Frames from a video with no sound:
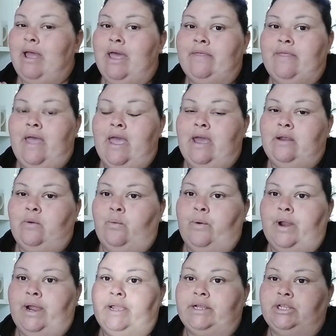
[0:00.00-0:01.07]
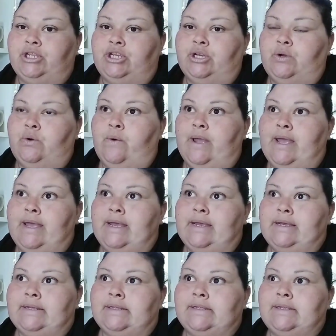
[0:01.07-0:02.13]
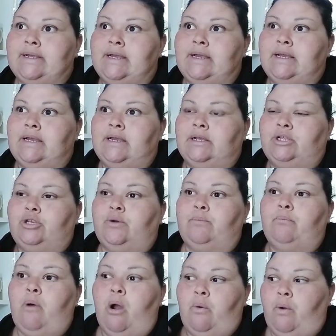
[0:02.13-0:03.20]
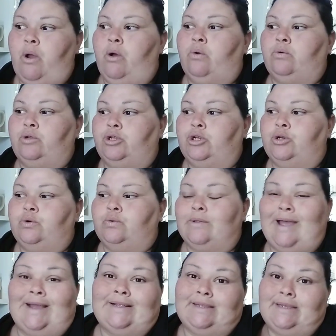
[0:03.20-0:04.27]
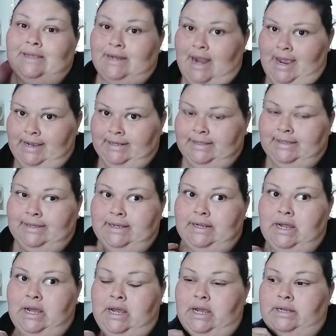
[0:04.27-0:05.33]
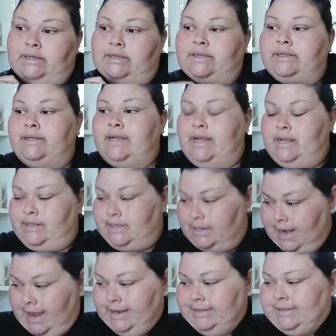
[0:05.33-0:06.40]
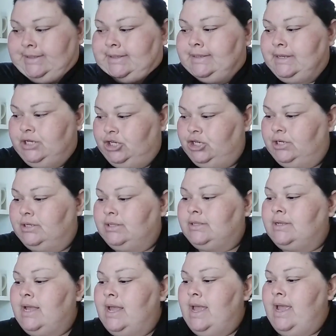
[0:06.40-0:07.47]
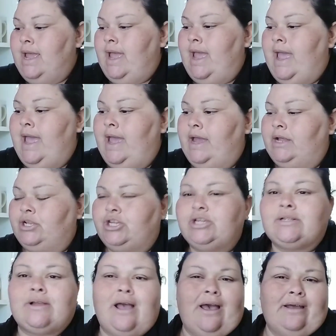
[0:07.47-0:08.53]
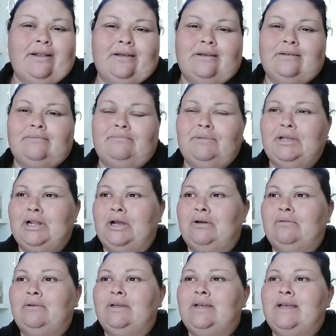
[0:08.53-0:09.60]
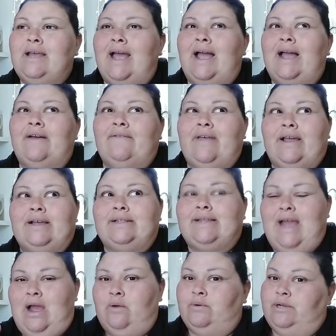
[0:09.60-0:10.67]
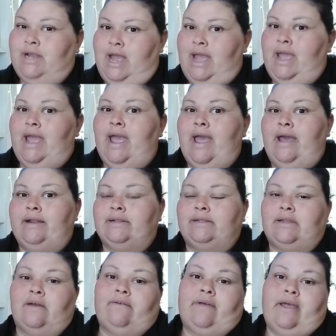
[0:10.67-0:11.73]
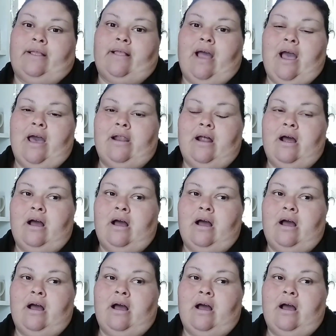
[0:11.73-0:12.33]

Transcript: And then what I can do is tomorrow do like tonight's uh, today tonight's dishes and just kind of, you know, have like a down day and stuff like that.